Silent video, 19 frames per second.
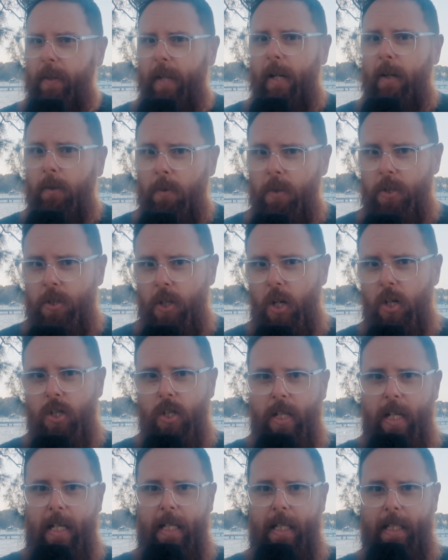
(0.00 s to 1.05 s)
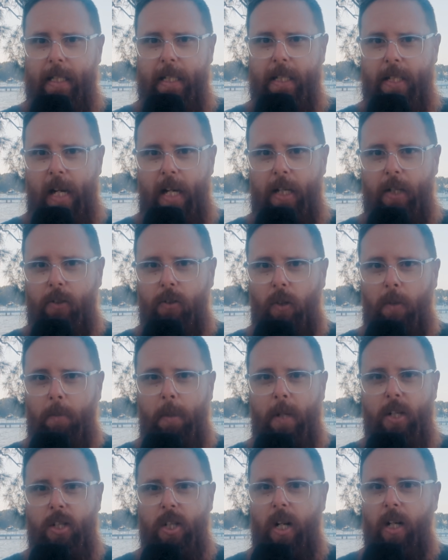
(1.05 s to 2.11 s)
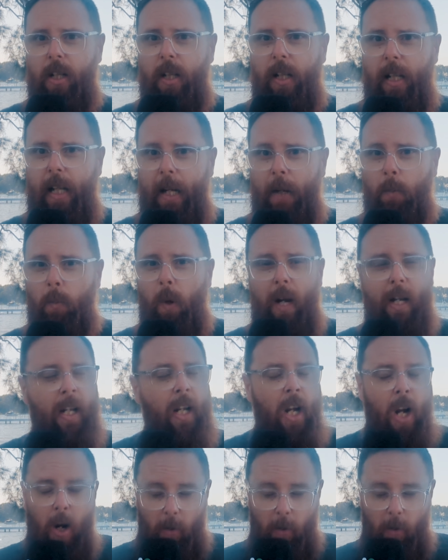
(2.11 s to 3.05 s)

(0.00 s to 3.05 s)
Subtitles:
They were resurgent in the Italian Grand Prix. Charles Leclerc won.